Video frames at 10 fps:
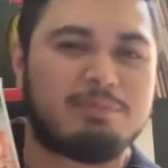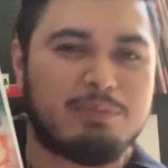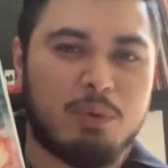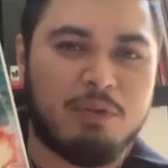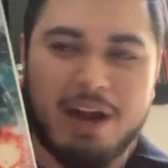
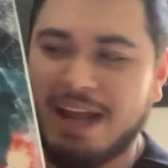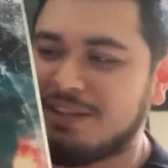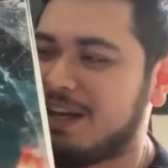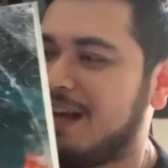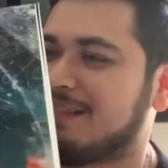
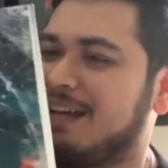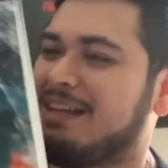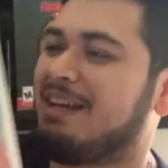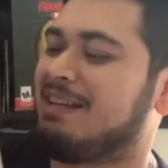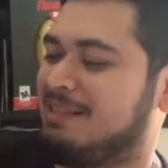Franchise, I
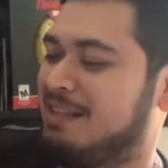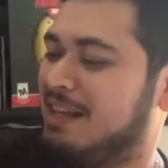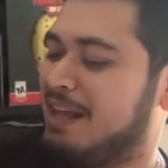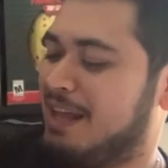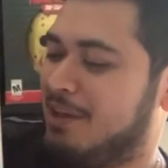guess?
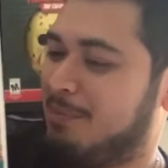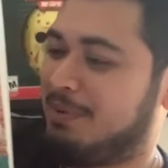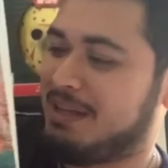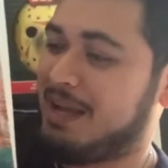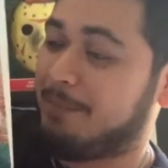But yeah.